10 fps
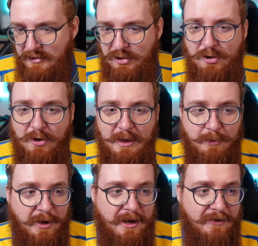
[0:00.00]
Surely
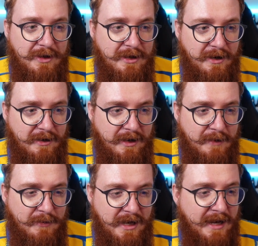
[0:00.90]
player of the year.
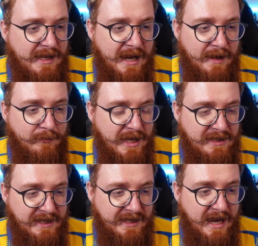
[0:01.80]
I mean, I'm
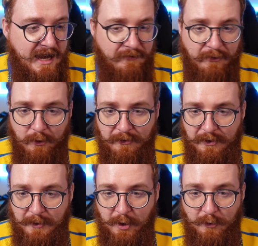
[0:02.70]
guessing I can't vote
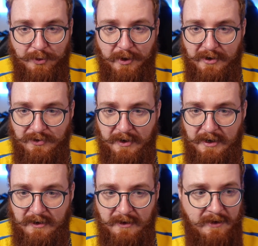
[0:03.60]
for my own players, right?